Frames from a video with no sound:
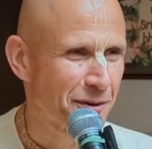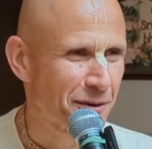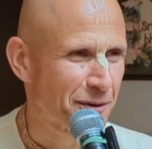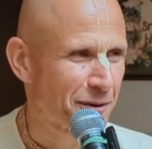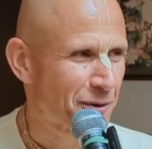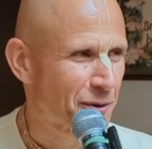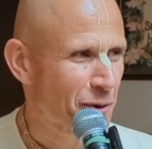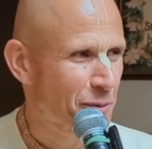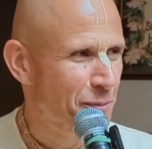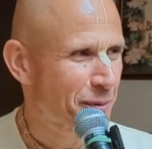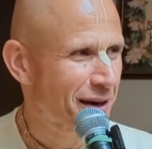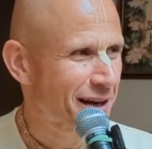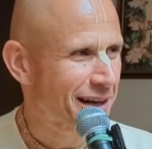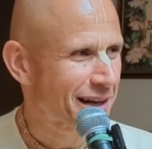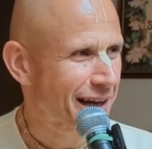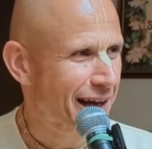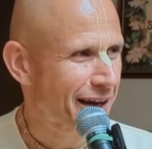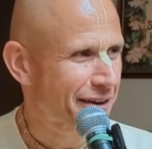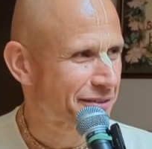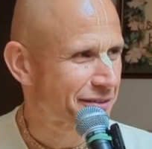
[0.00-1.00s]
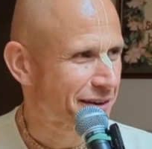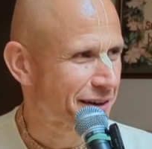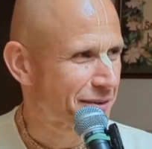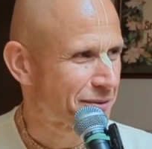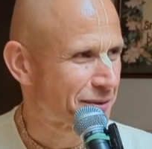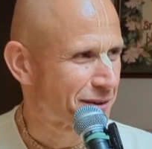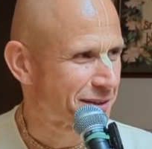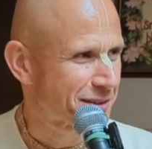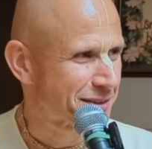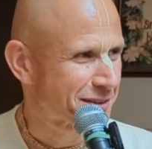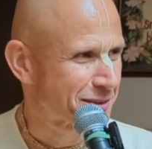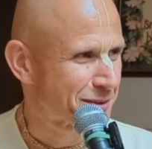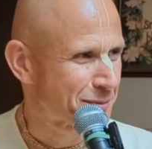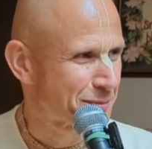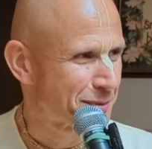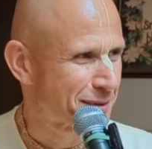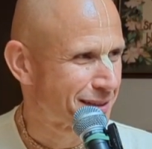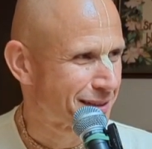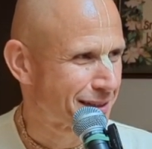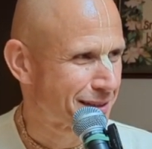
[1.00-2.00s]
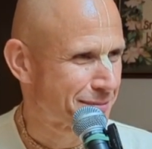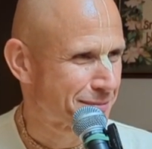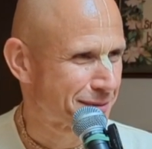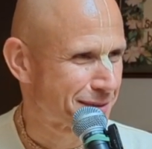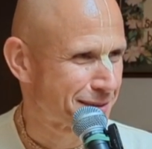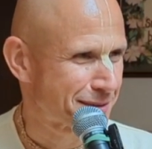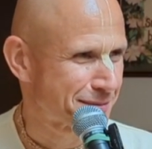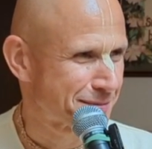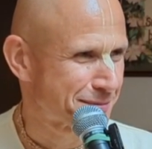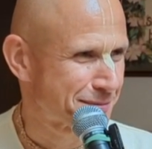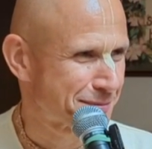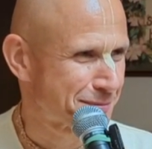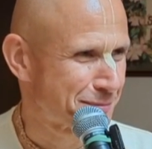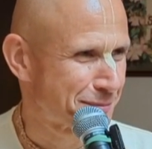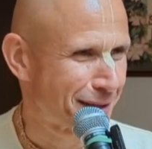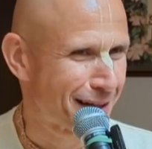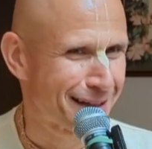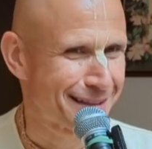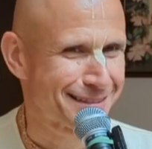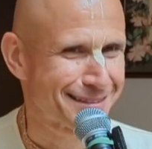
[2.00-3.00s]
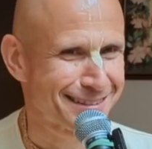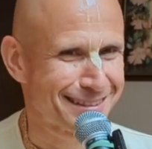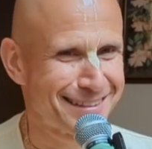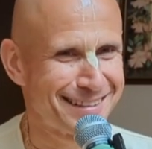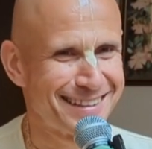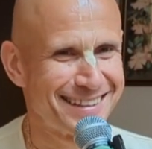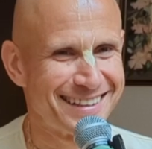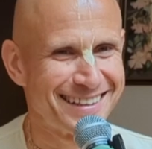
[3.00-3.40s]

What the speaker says: all my life I wanted to become a master,